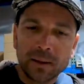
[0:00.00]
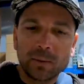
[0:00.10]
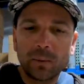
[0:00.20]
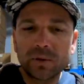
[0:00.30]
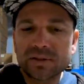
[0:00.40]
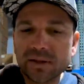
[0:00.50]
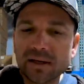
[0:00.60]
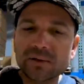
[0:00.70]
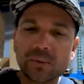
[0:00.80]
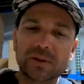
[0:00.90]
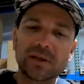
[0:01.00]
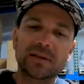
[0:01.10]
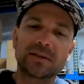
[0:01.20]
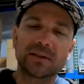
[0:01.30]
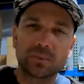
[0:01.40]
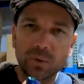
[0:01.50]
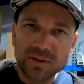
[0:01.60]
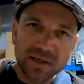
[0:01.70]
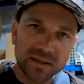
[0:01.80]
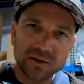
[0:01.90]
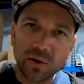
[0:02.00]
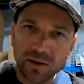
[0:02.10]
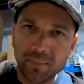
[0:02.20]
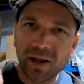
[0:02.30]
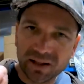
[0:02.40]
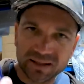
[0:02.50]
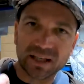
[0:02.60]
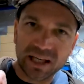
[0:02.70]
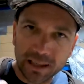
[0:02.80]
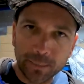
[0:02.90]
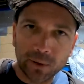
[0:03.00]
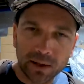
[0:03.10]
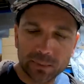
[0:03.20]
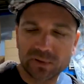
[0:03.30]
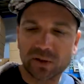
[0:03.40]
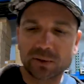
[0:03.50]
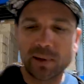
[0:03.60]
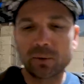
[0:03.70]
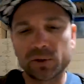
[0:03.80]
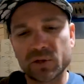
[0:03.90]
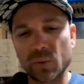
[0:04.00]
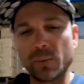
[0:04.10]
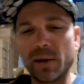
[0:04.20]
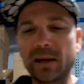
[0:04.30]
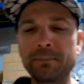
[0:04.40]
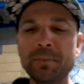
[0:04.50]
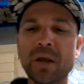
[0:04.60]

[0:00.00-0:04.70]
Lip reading: Well, what's nice with this is, once again, talking about like the keeper, like we talked about with the swim bait,